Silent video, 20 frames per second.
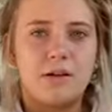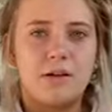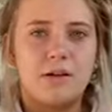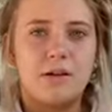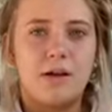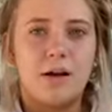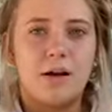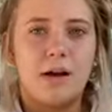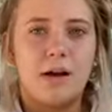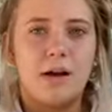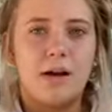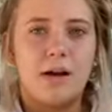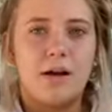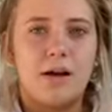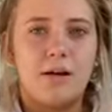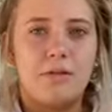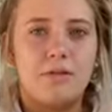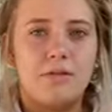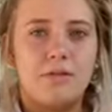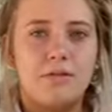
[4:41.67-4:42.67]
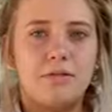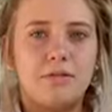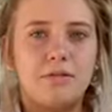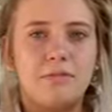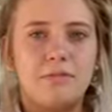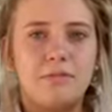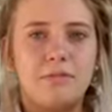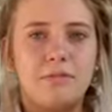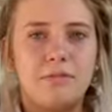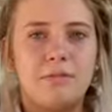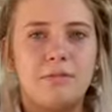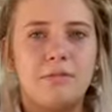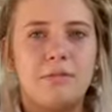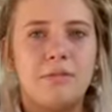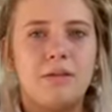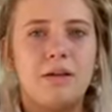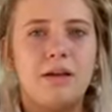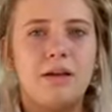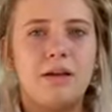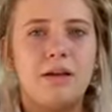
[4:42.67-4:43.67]

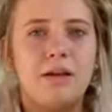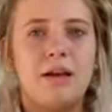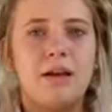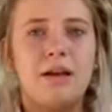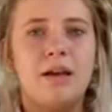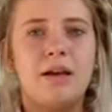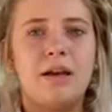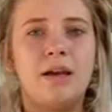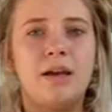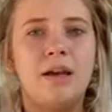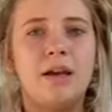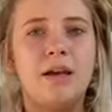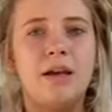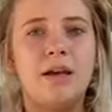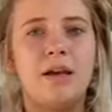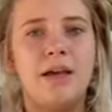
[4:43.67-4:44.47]
Nobody speaks.